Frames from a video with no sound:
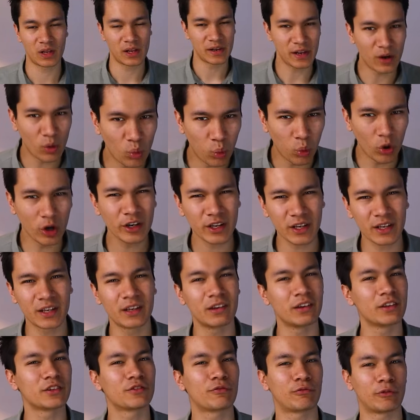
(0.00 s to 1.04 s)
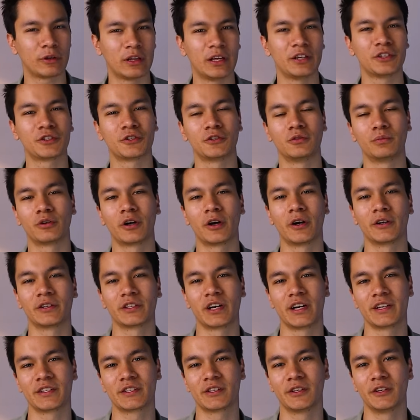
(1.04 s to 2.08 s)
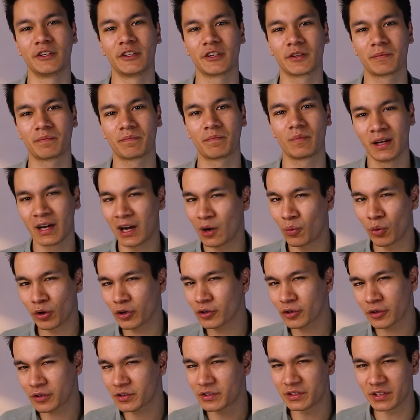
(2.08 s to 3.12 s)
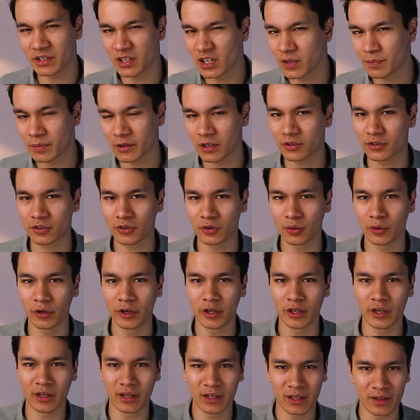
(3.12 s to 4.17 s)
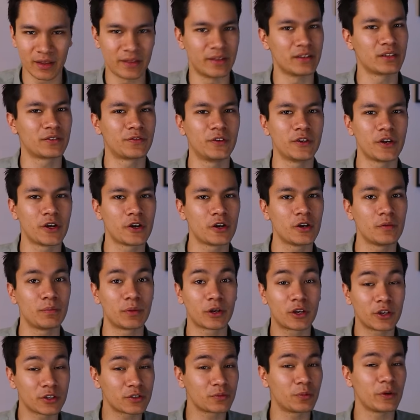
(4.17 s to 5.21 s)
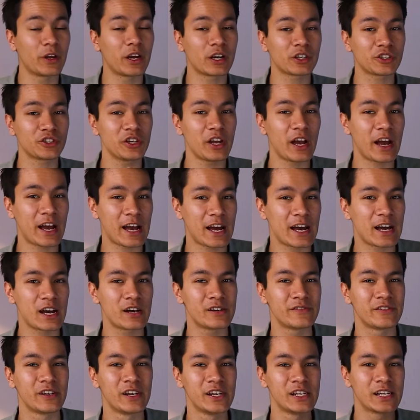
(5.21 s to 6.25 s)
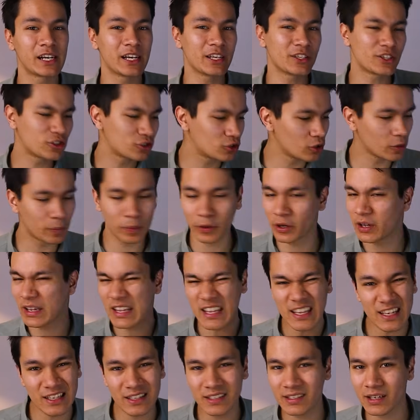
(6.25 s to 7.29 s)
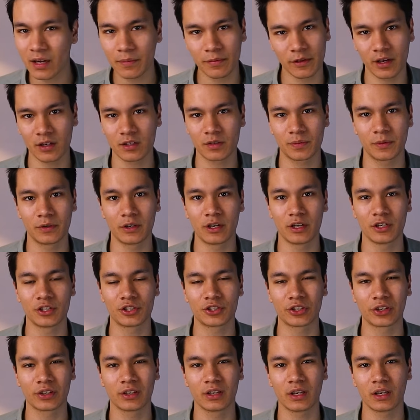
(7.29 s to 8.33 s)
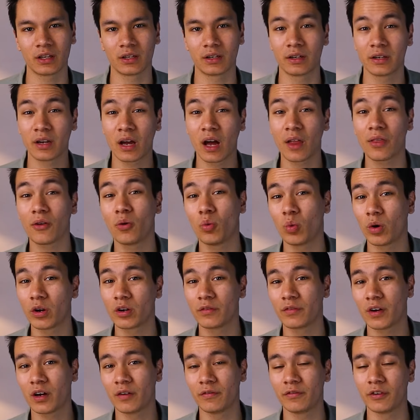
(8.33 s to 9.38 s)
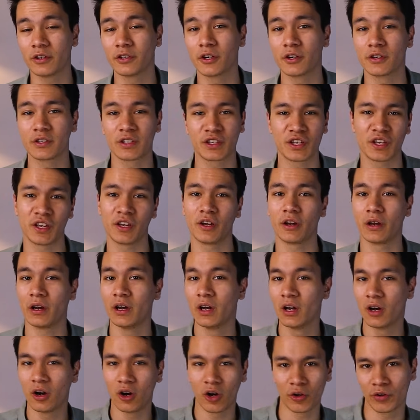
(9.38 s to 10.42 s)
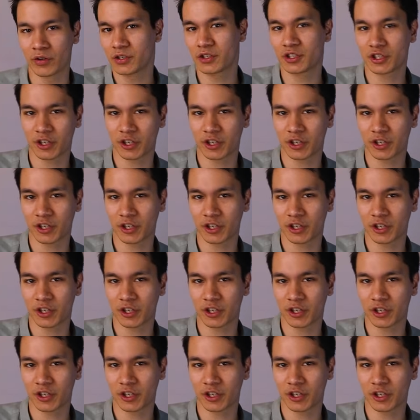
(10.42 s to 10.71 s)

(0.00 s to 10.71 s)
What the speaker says: Now, what is relational prioritized learning? I won't go deep into it in this video because we actually have a super in-depth explanation in another one of our videos here on this